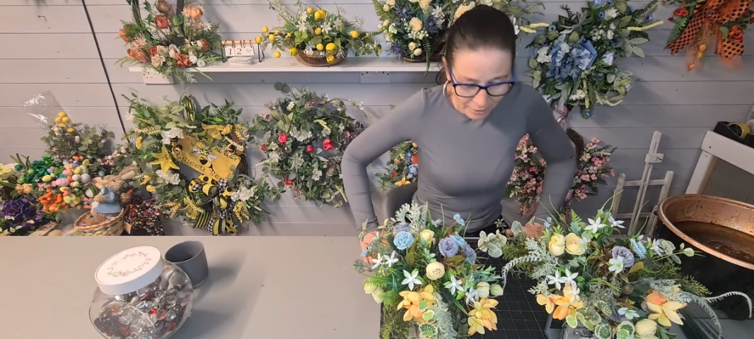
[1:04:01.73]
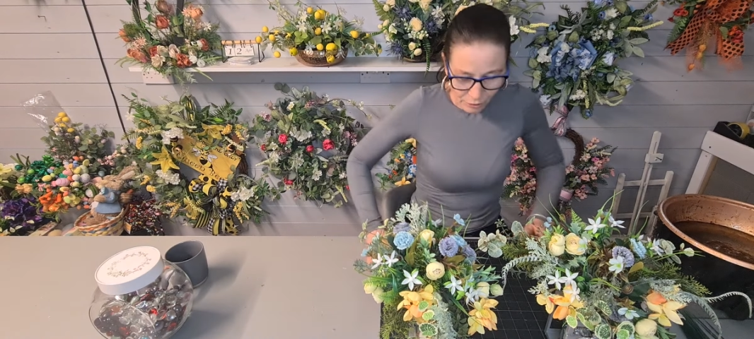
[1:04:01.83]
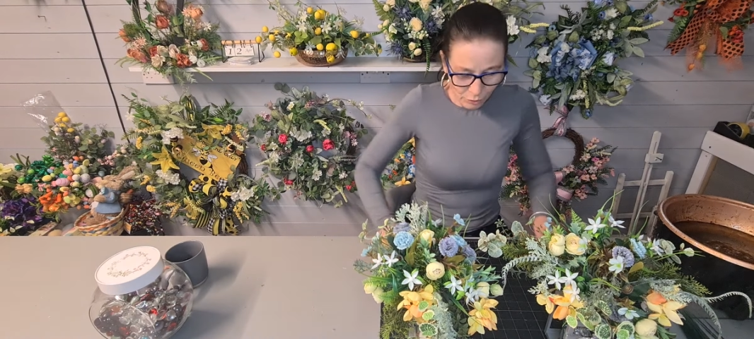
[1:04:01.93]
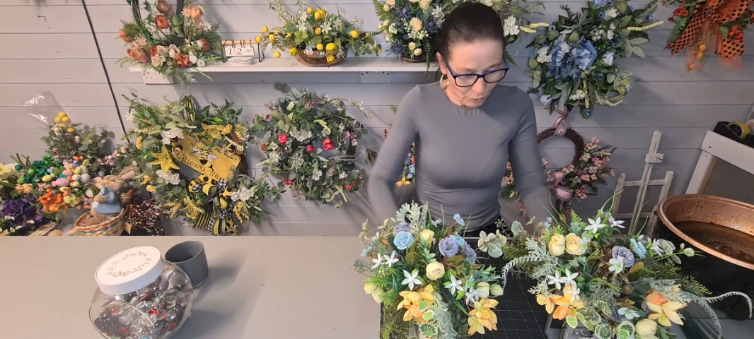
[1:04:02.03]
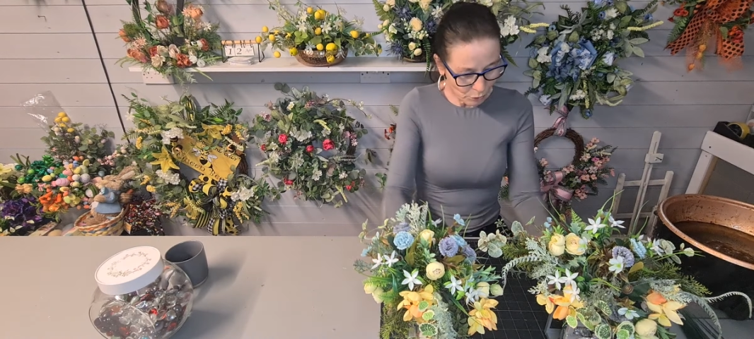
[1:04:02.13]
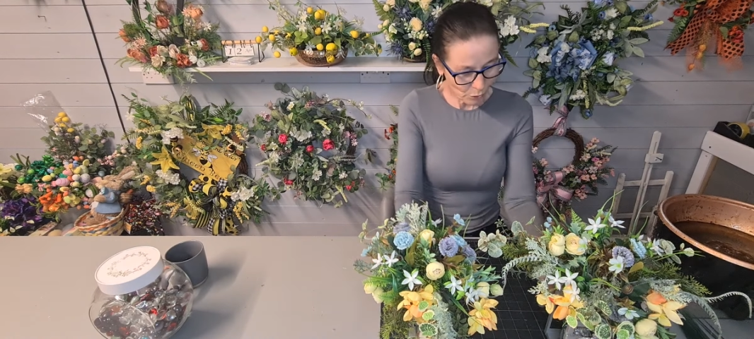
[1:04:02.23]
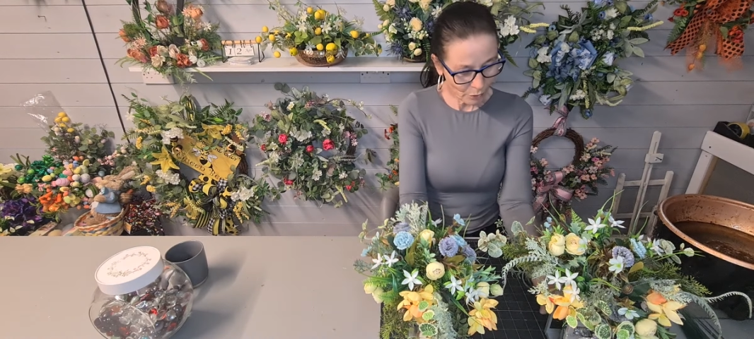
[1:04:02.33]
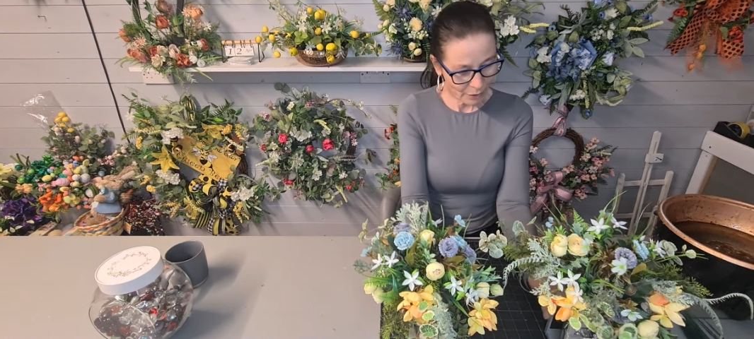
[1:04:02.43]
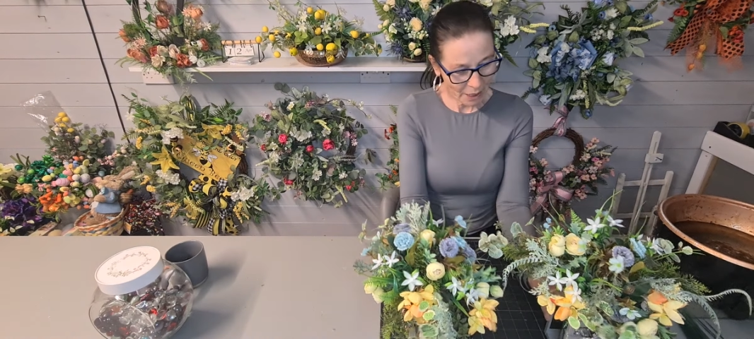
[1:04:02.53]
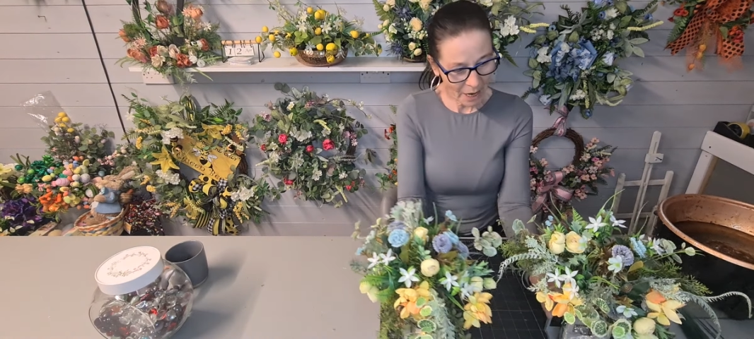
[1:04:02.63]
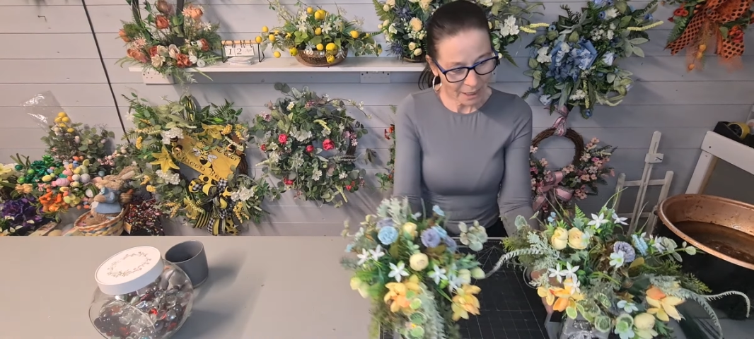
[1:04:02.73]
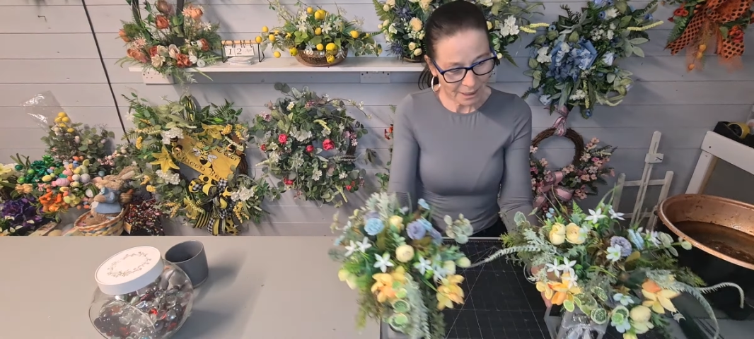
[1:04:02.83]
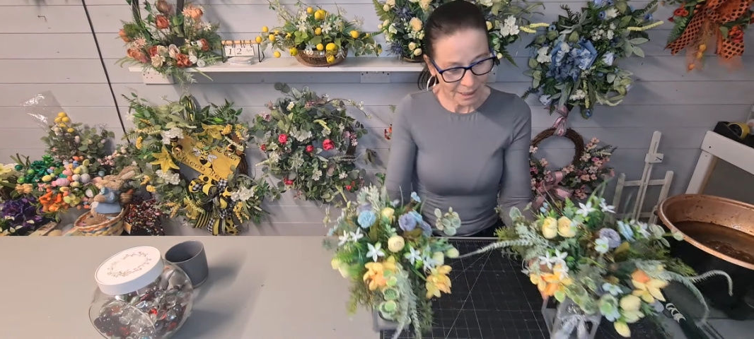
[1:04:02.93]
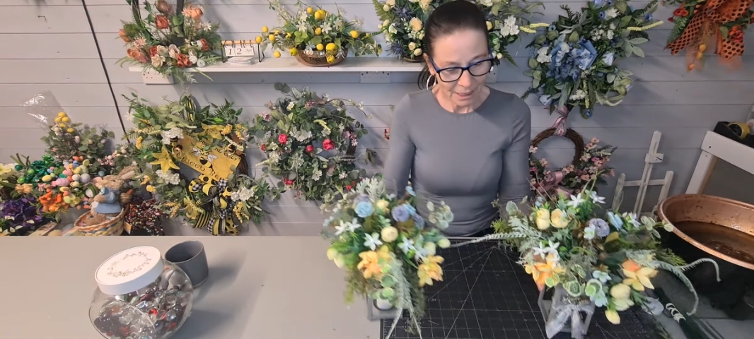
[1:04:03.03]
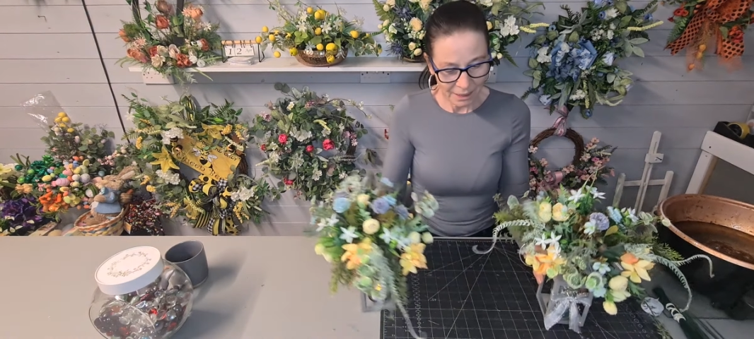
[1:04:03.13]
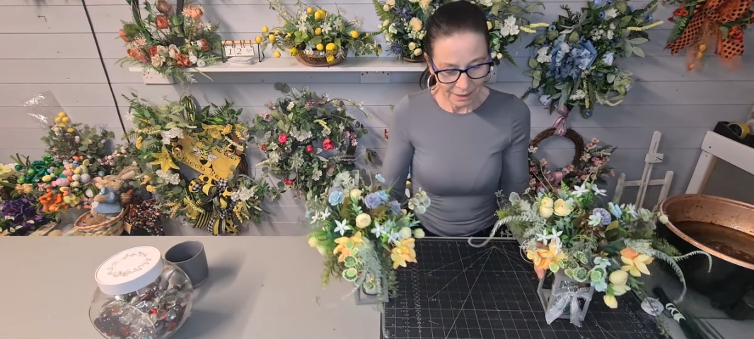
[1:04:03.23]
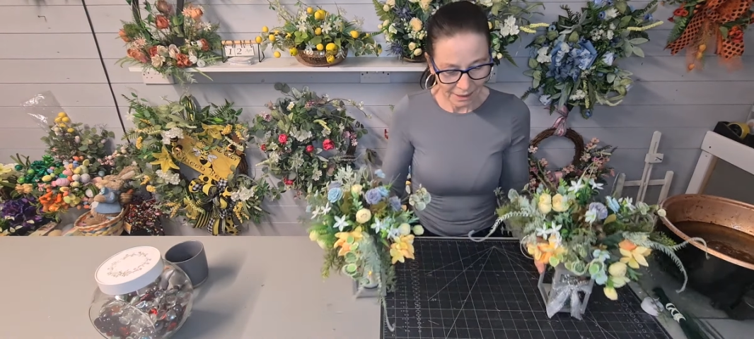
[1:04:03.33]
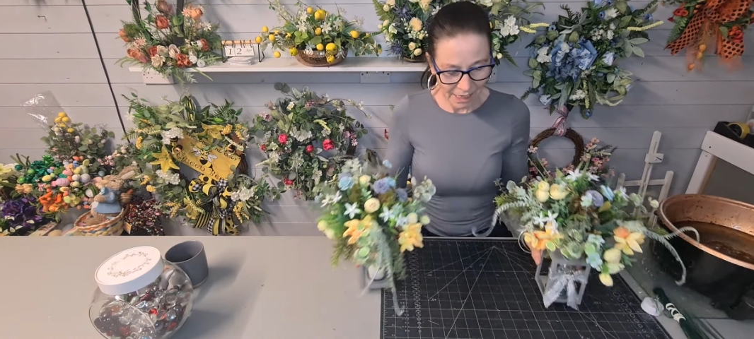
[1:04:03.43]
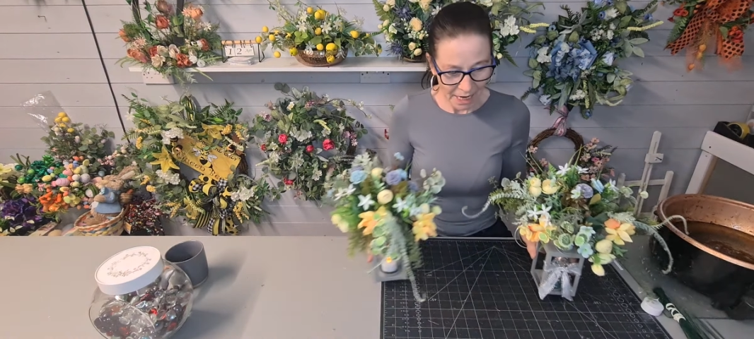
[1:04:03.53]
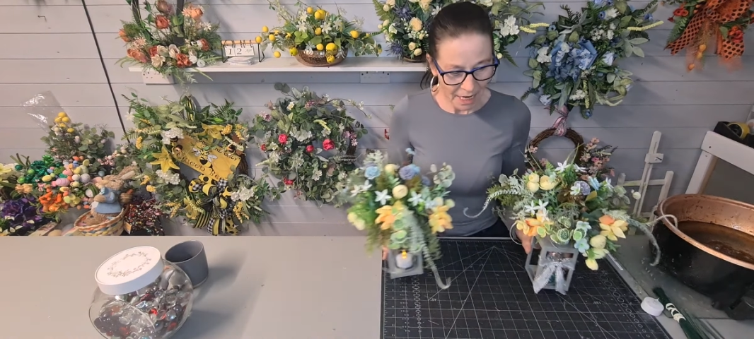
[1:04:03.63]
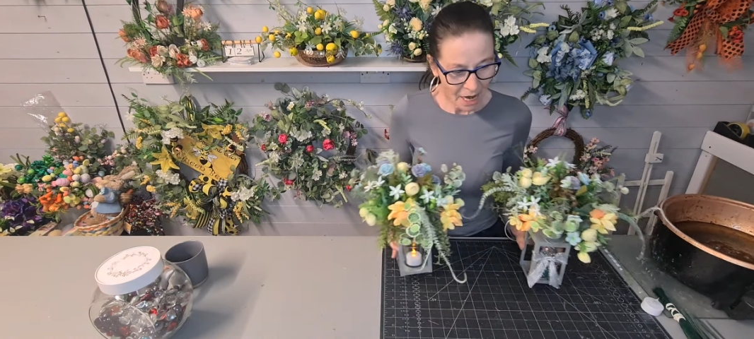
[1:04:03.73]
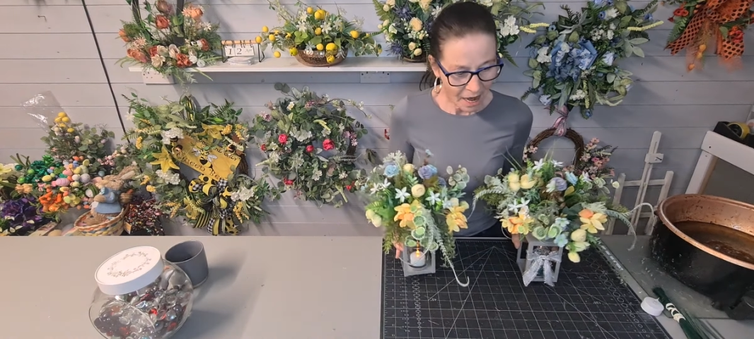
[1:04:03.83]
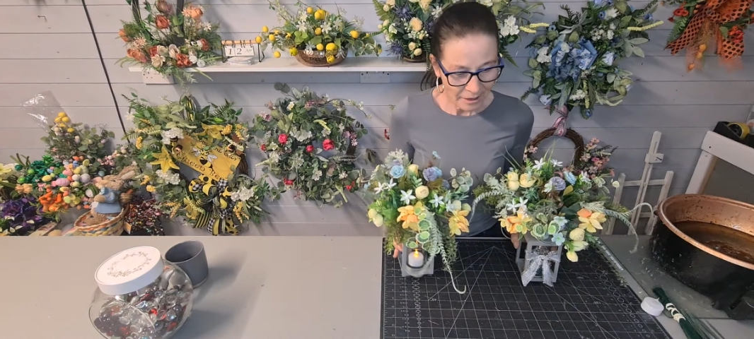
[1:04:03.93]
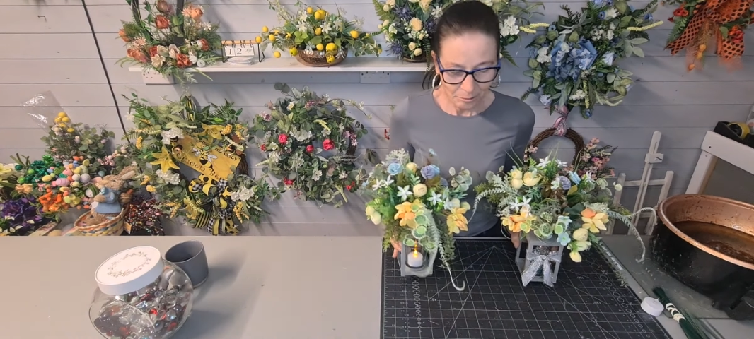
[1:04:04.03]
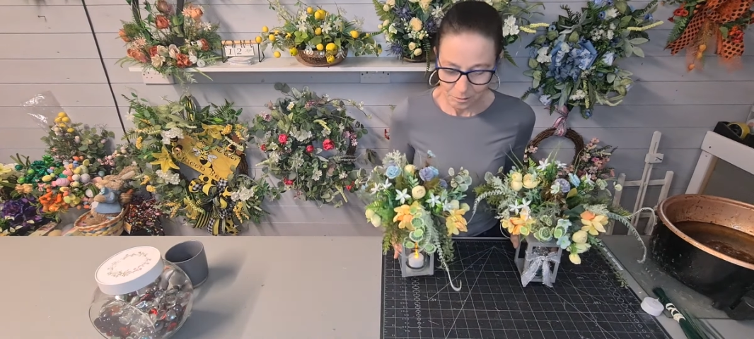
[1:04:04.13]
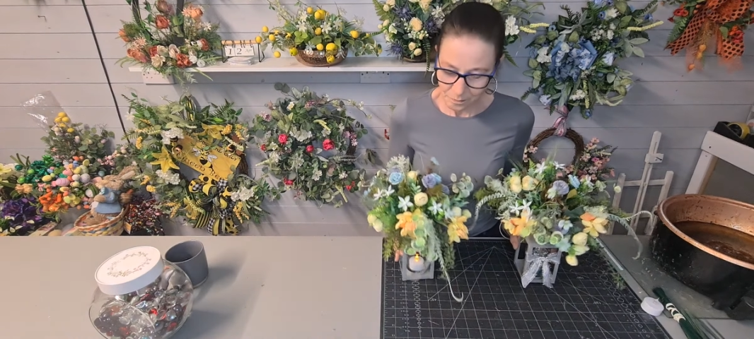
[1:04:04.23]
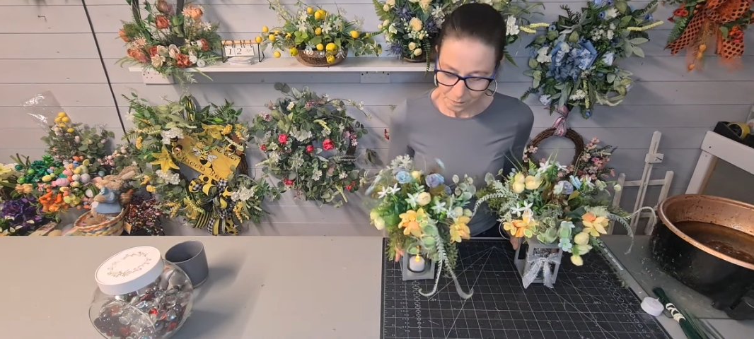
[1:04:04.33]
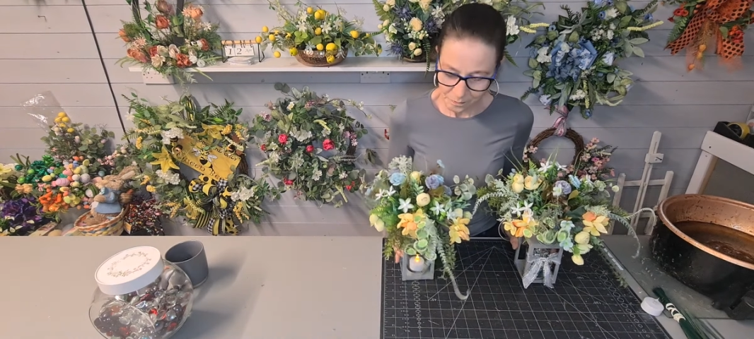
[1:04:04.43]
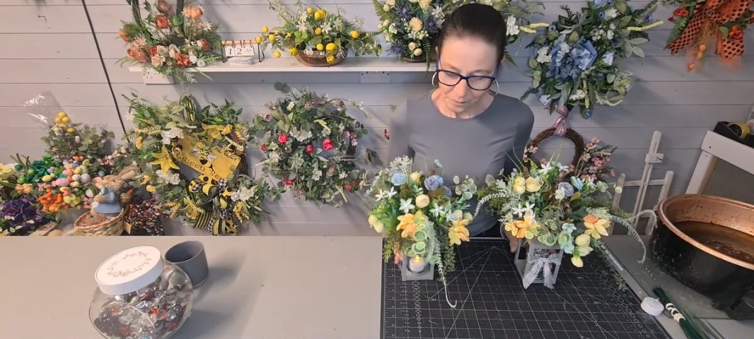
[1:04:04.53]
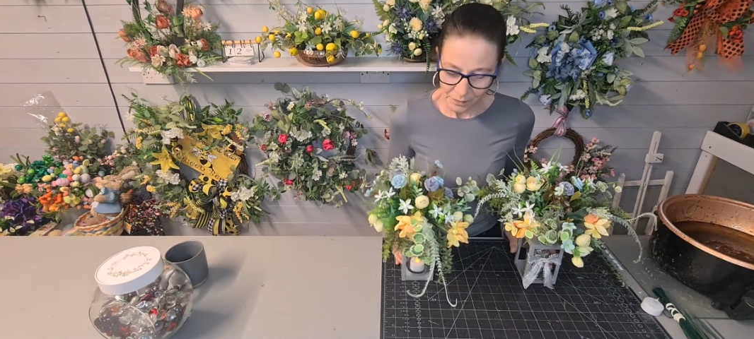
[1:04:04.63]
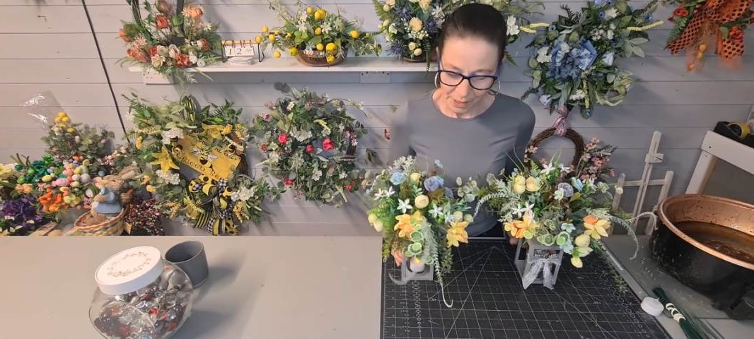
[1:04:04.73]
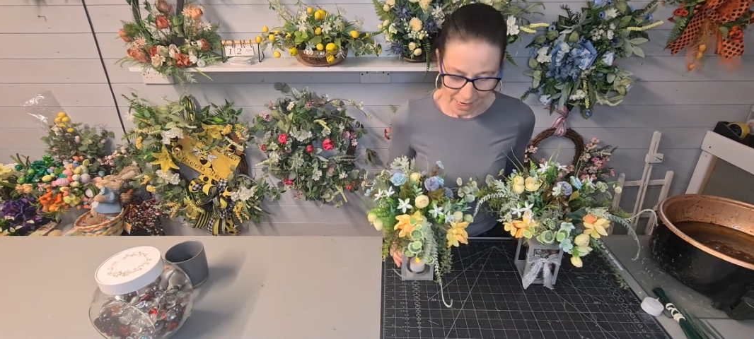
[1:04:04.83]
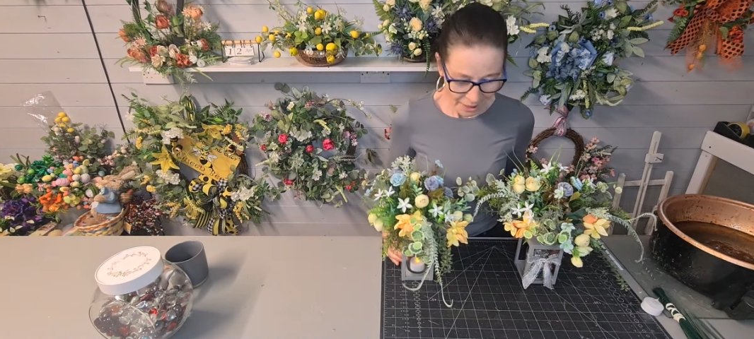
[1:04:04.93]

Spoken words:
tutorial, guys. And again, I